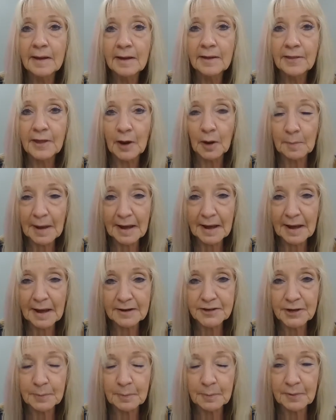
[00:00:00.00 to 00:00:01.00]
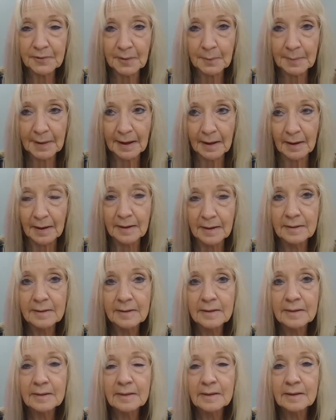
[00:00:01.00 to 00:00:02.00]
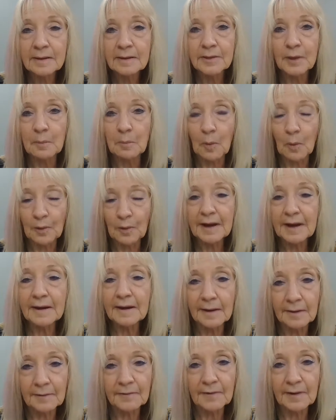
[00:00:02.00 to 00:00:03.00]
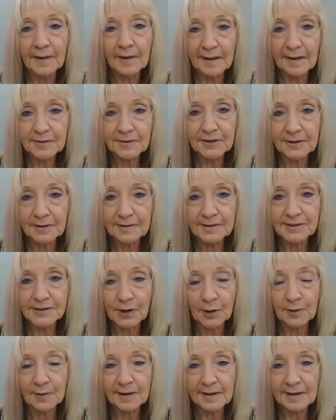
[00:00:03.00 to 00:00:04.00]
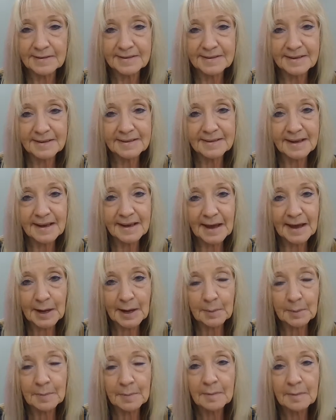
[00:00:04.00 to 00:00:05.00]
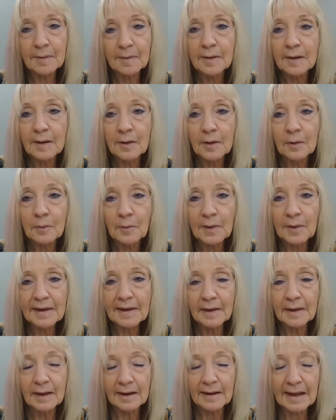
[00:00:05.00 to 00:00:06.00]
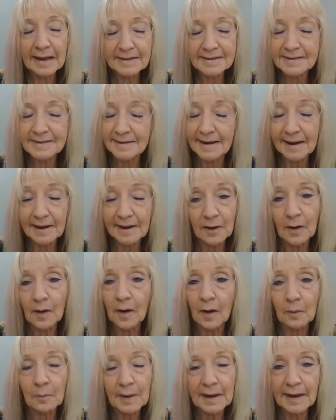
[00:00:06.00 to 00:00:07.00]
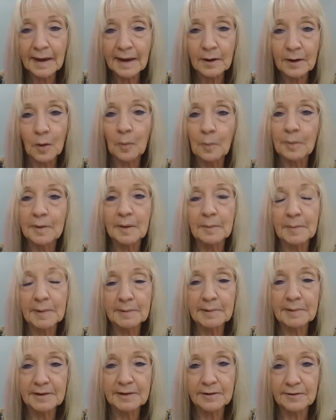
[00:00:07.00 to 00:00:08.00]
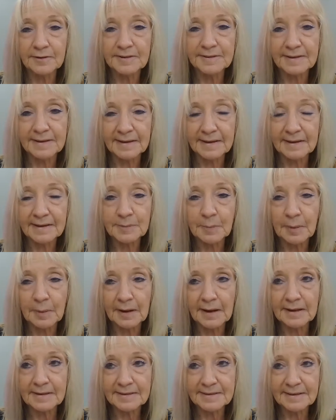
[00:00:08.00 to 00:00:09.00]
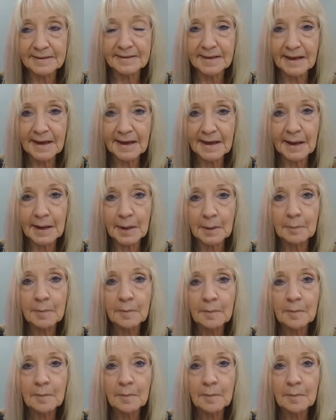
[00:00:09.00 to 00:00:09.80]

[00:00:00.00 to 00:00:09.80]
They are matched up with the ballot. The morning of election, starting at 6 a.m., and that's state law, we can't open them until 6, but at 6 a.m.,